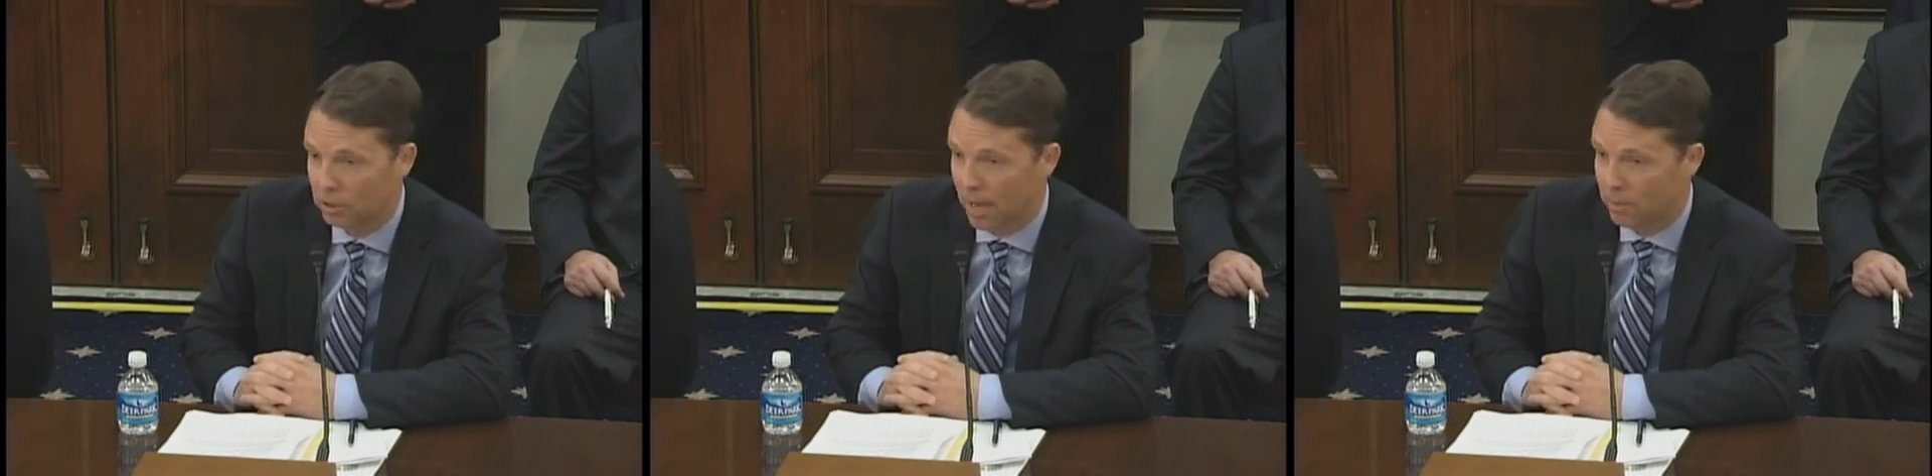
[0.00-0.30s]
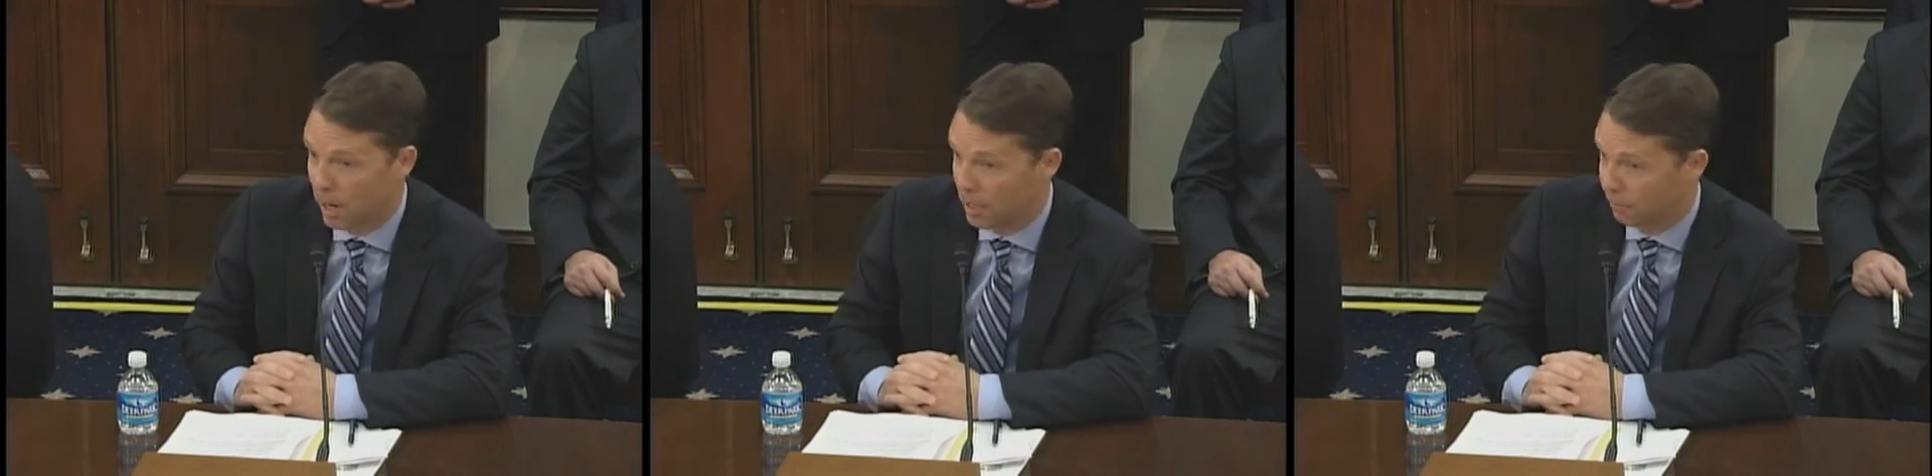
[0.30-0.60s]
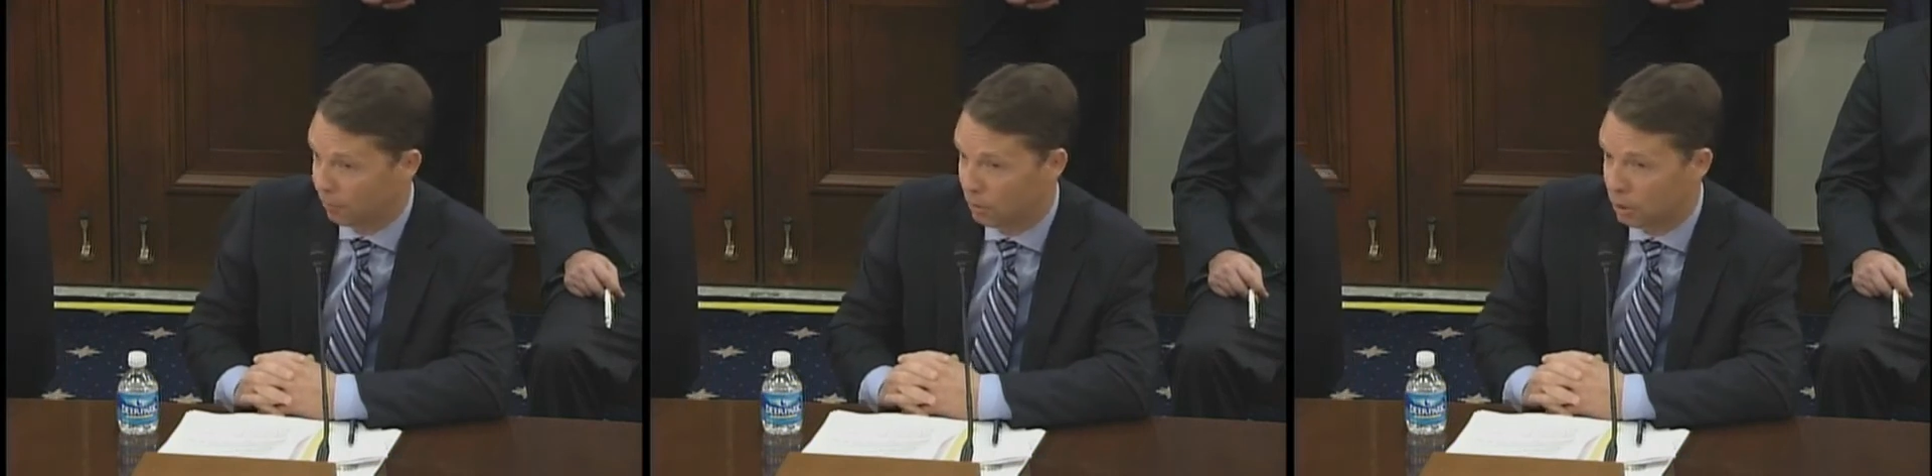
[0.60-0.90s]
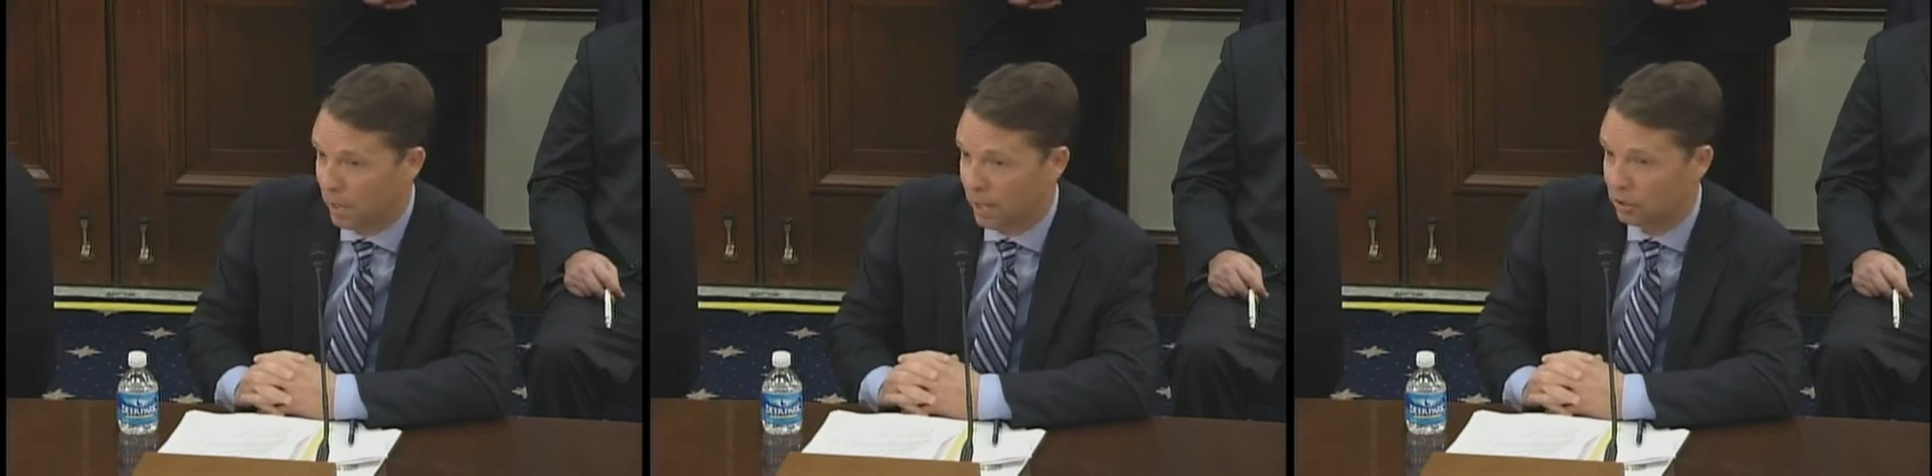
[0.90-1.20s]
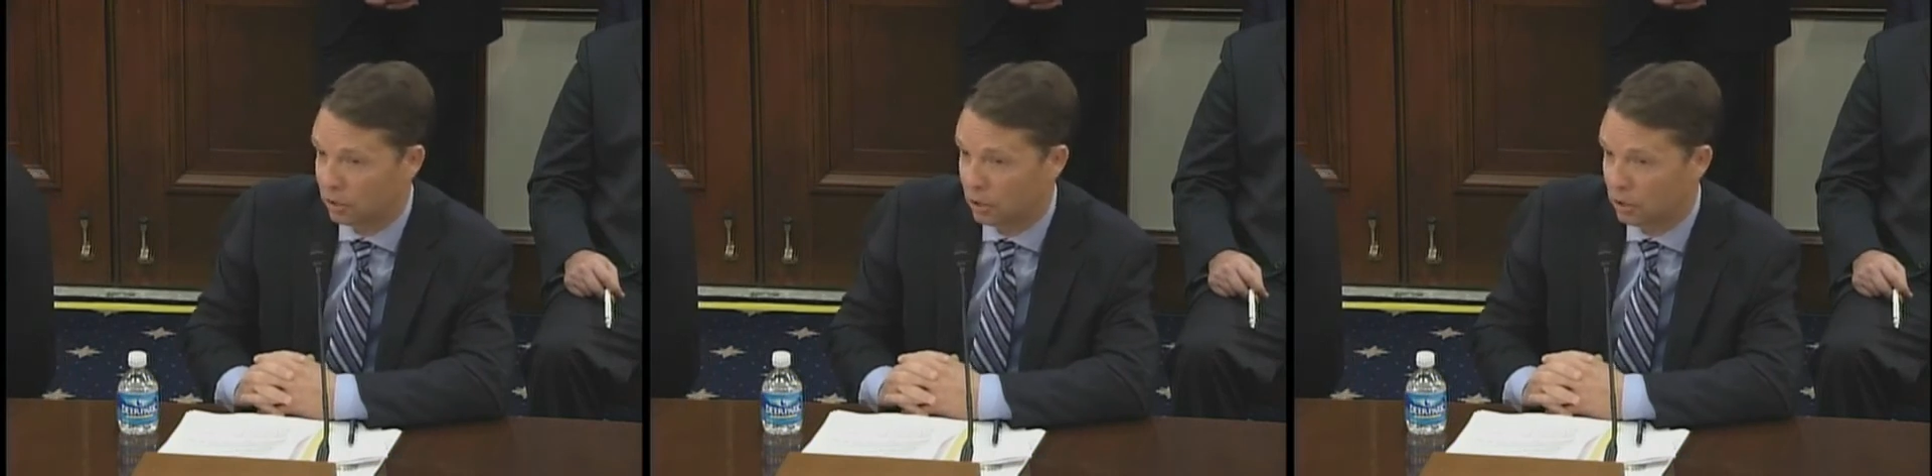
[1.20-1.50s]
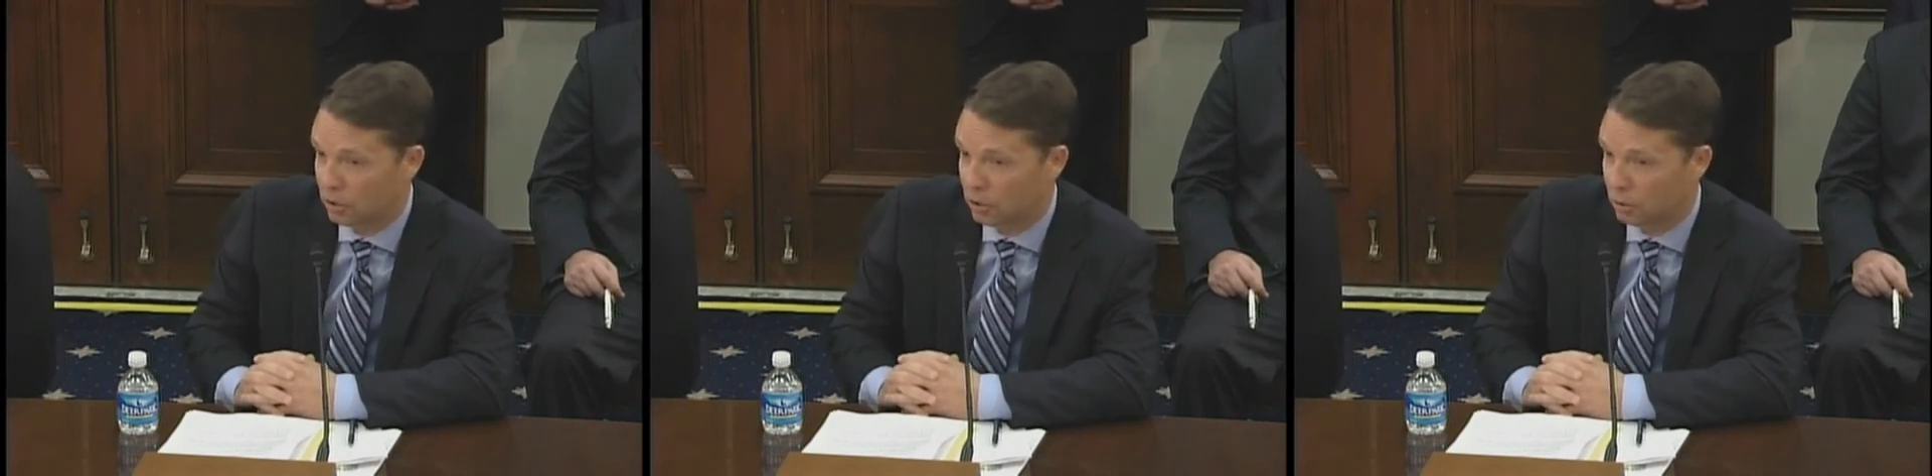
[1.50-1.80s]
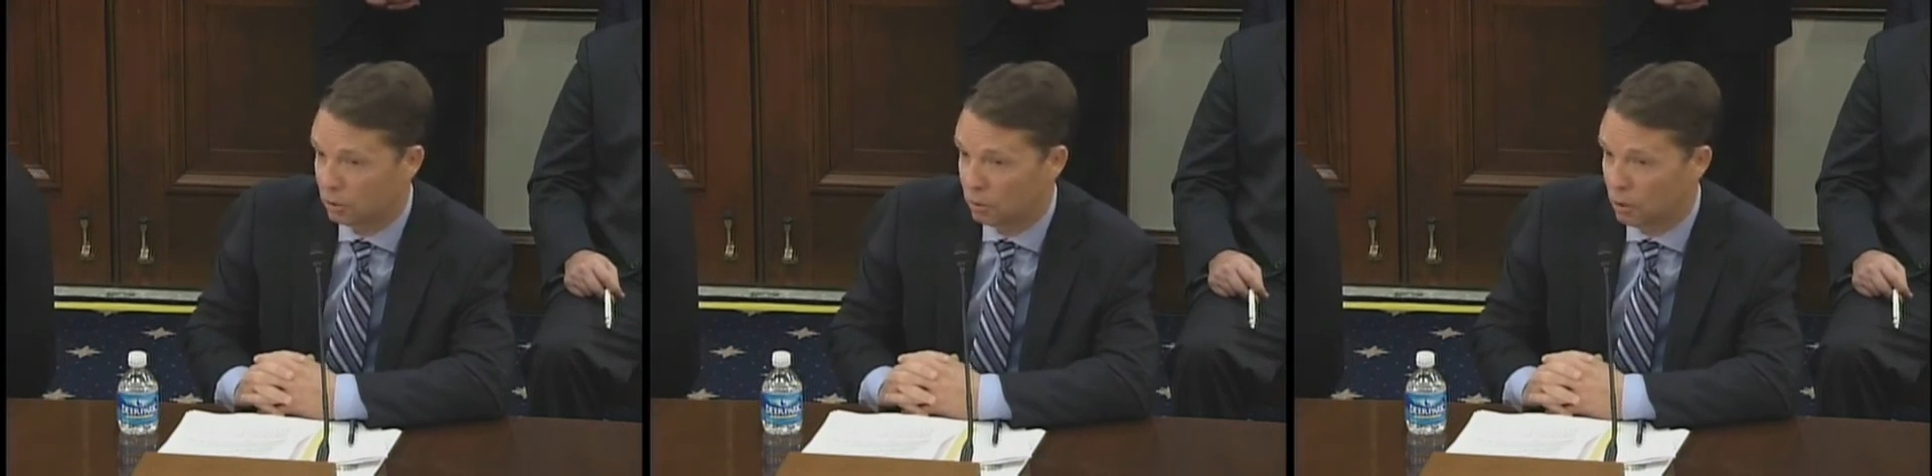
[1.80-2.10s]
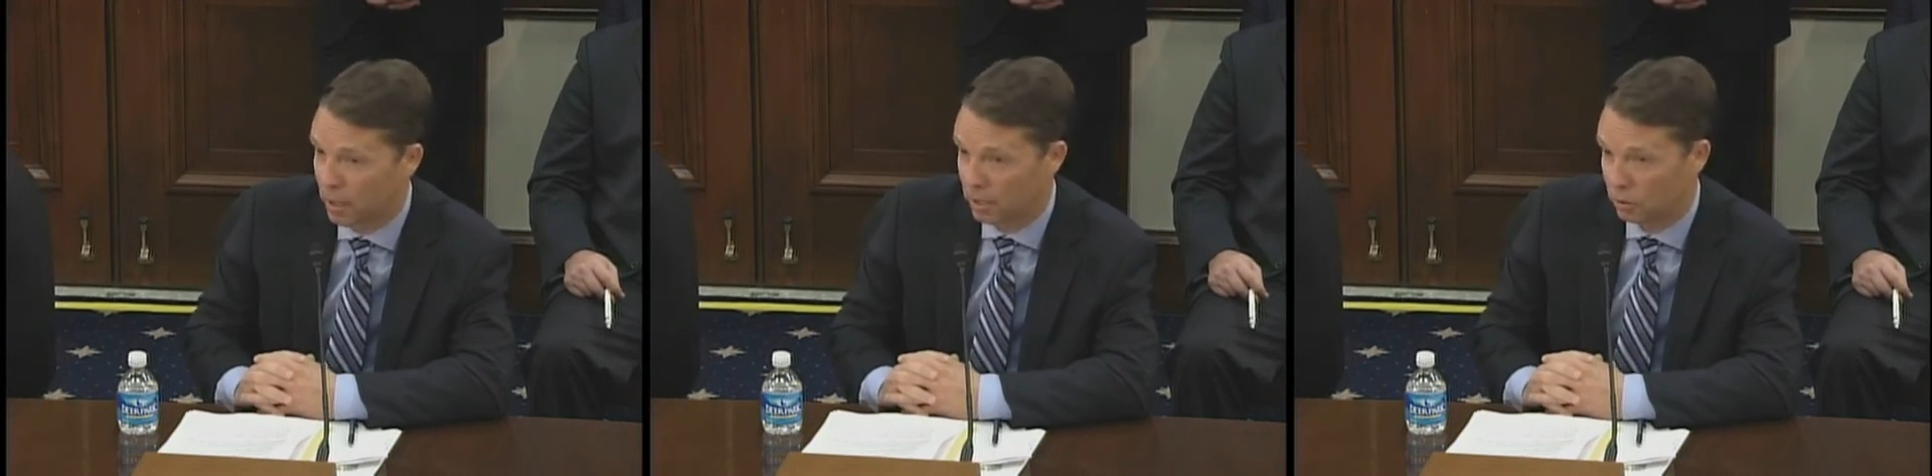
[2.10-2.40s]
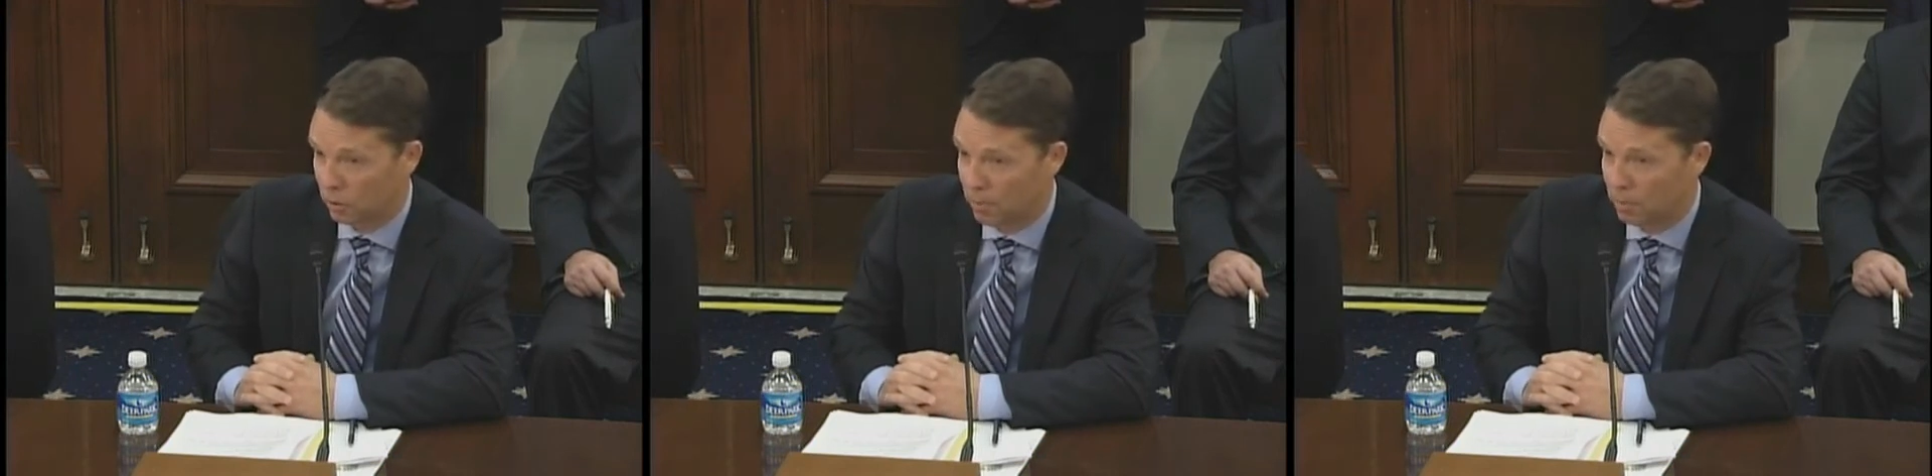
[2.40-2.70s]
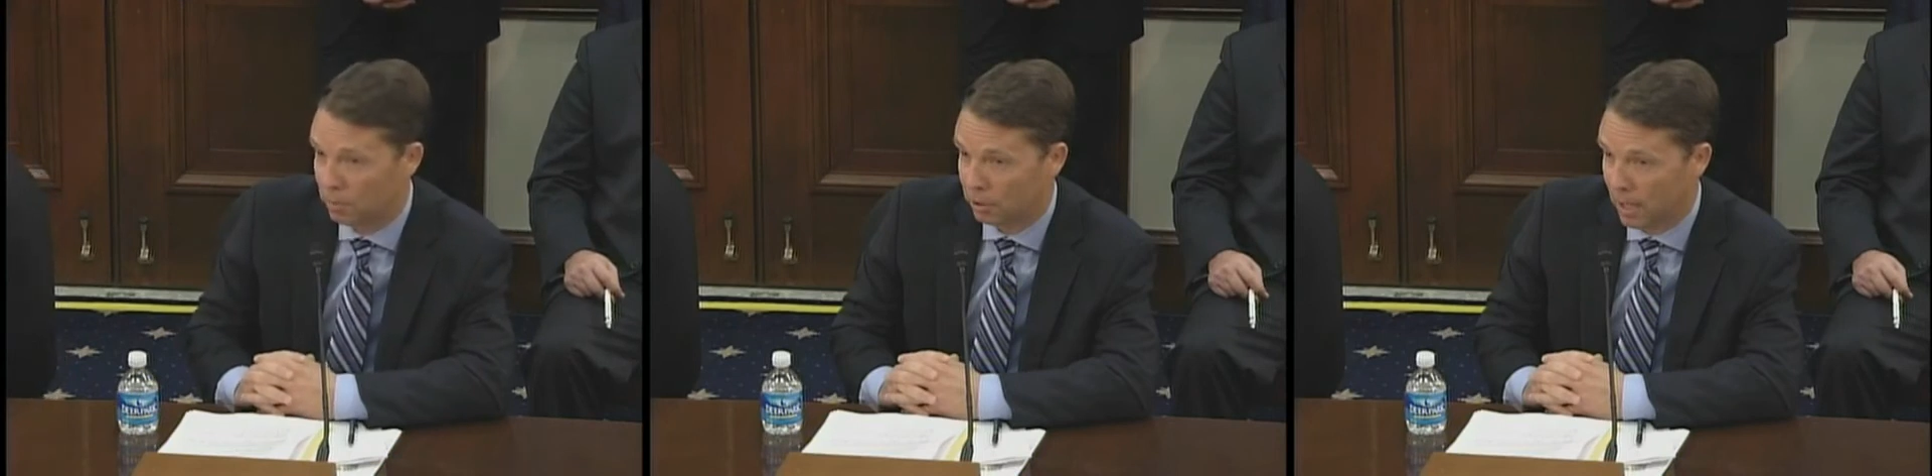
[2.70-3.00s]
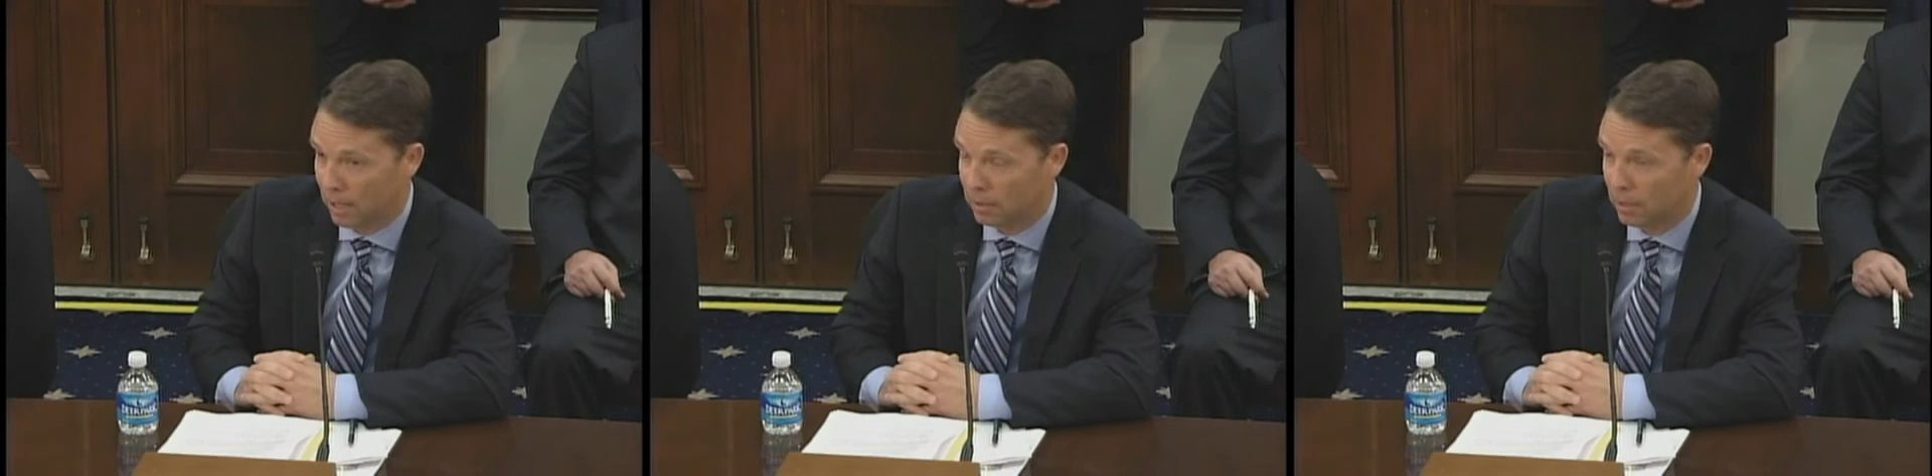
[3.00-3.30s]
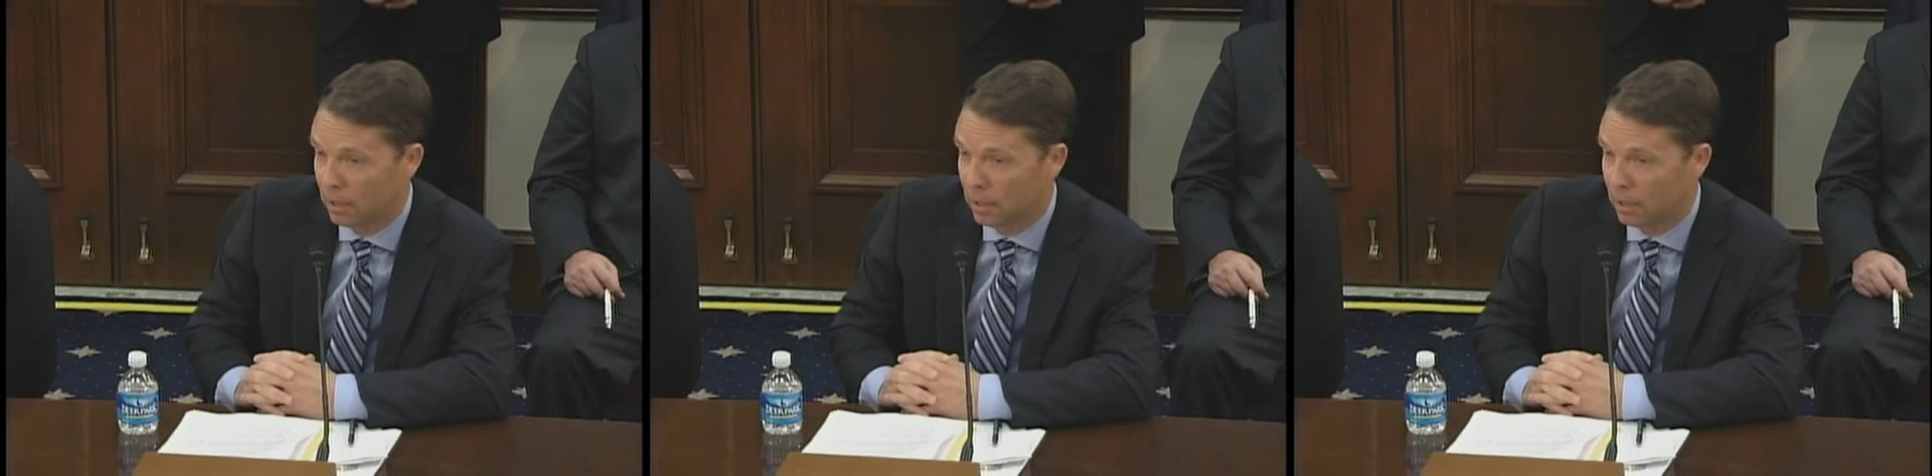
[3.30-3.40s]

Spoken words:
that might influence my decision to go ahead and drop my plan.